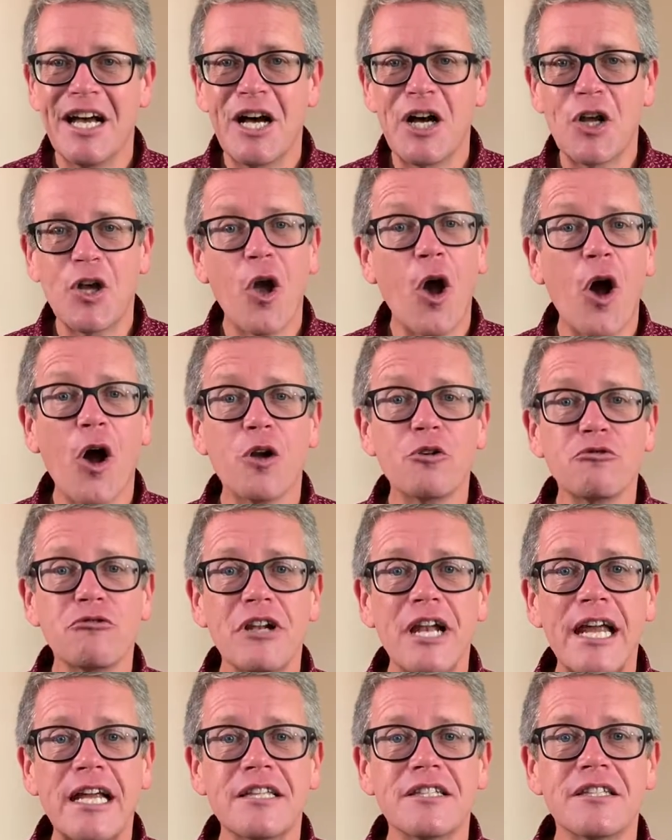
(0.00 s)
God
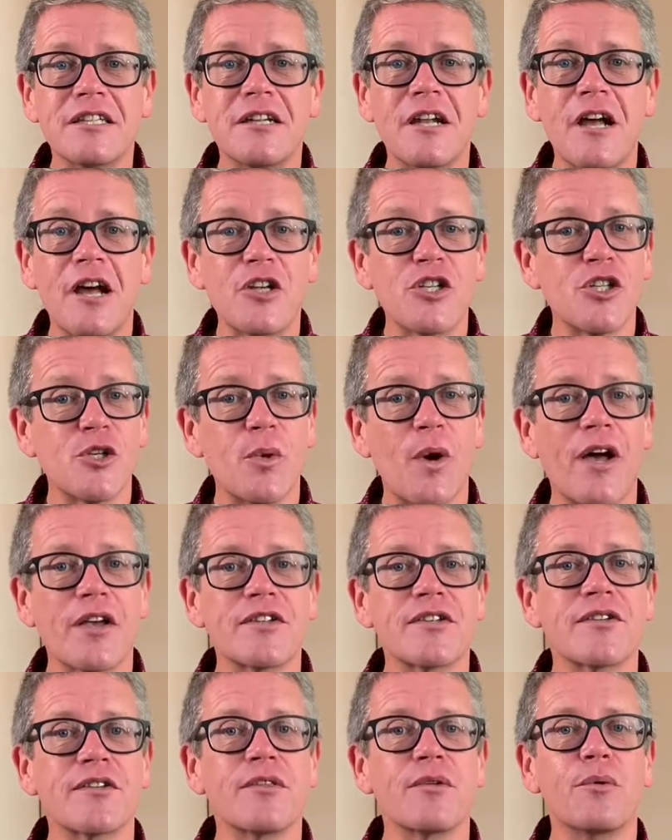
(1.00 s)
relates to
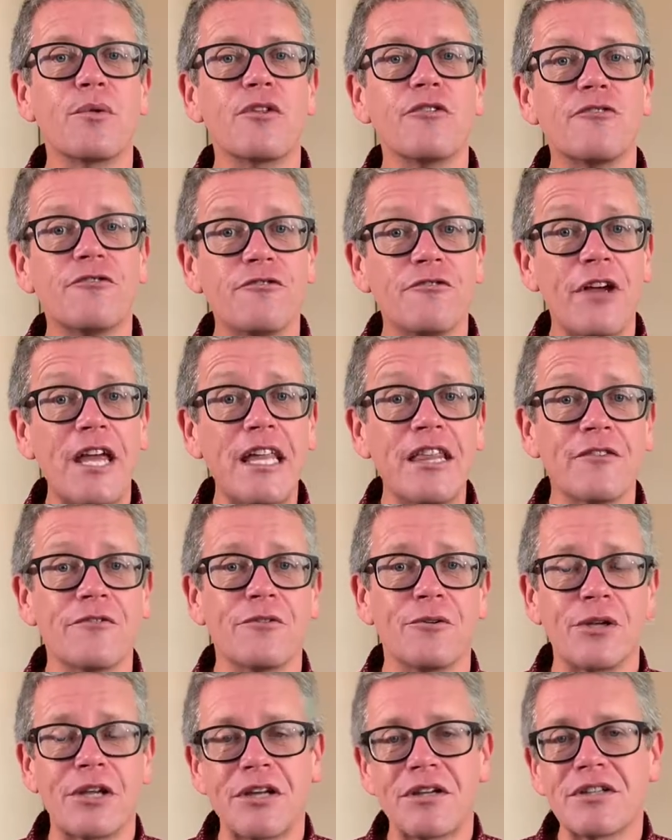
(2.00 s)
us through the
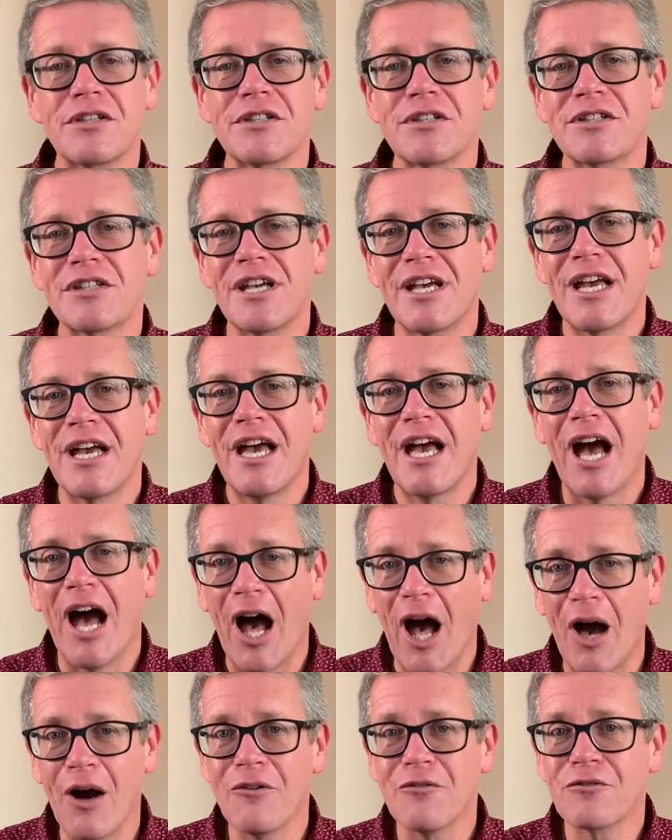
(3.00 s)
faithfulness
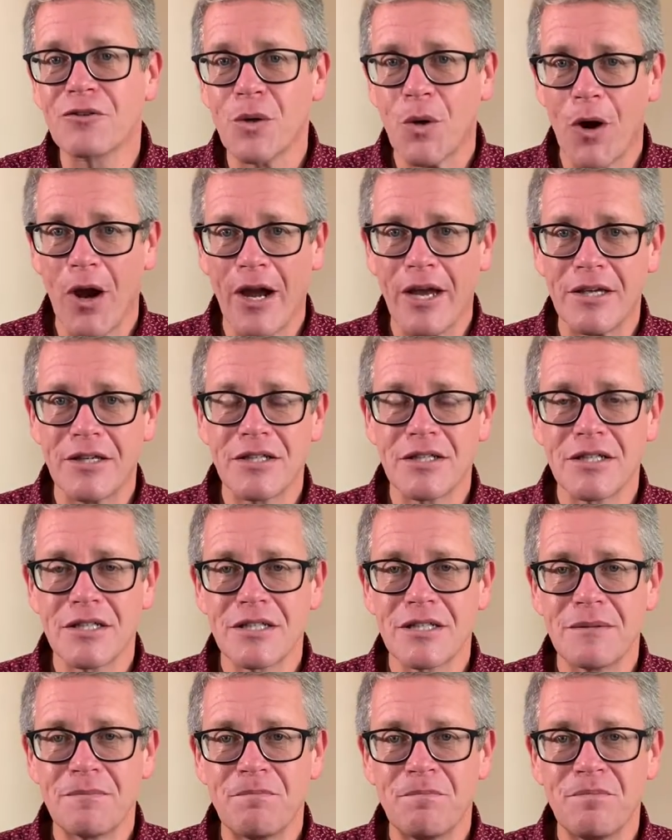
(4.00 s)
of
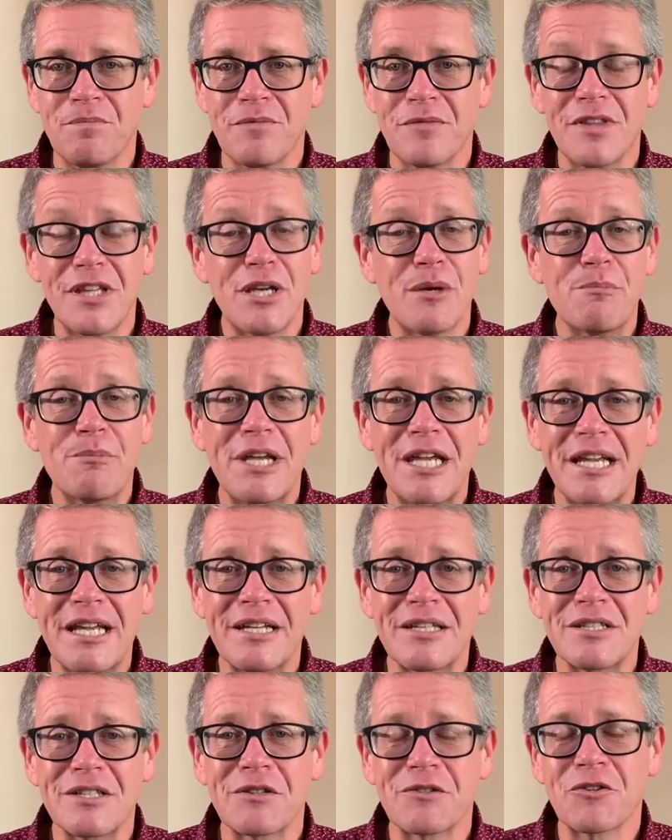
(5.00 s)
Christ, the
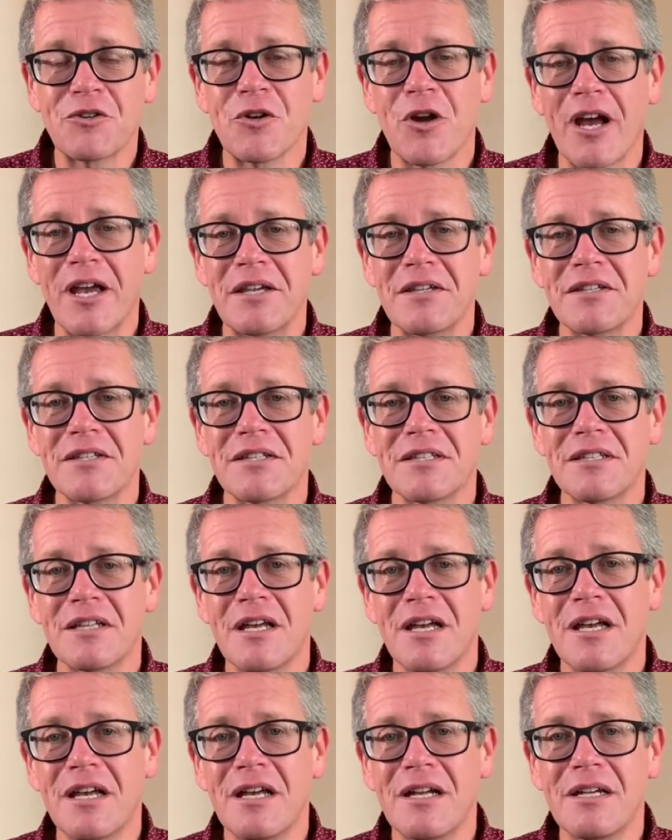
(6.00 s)
obedience of Christ
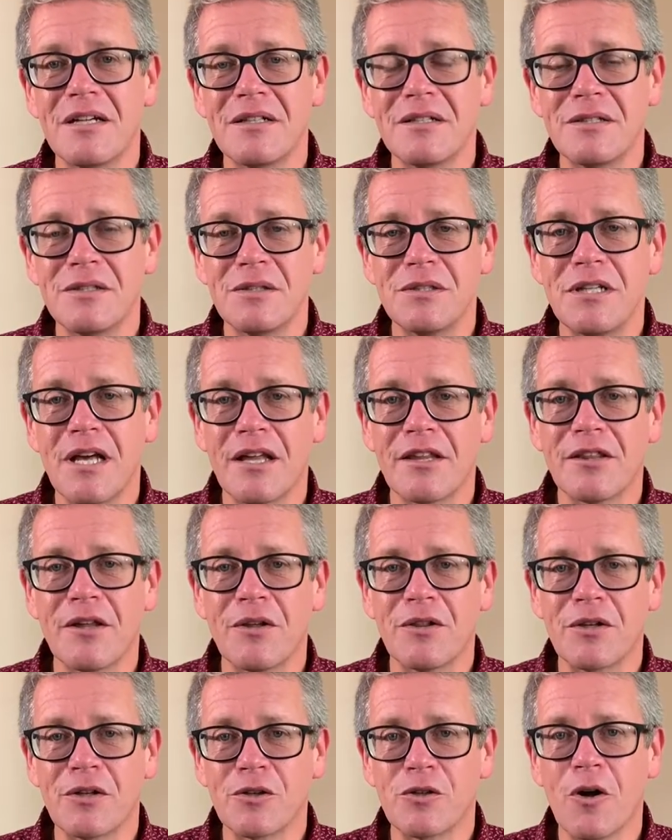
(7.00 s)
to death
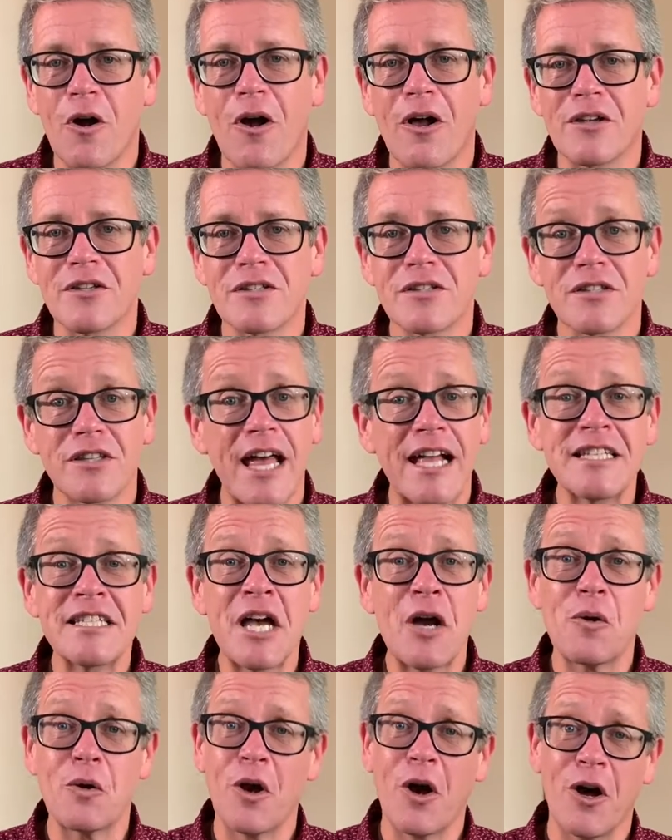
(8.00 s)
on the cross. That's
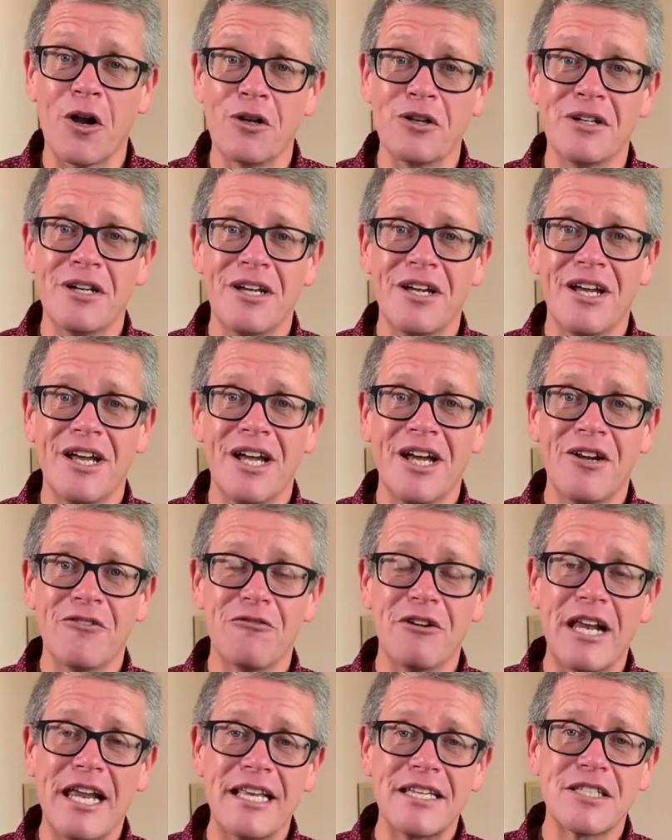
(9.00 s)
how God
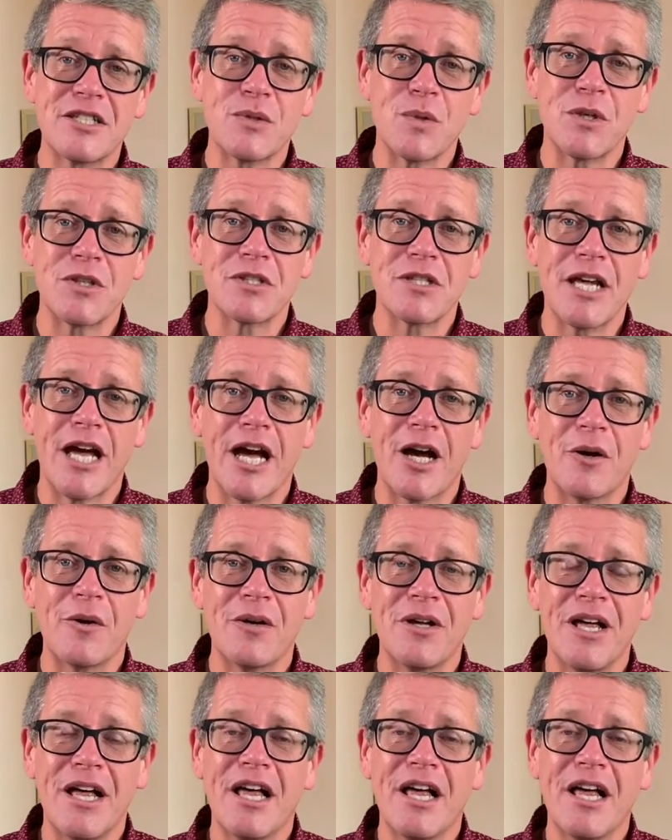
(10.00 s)
relates to us now.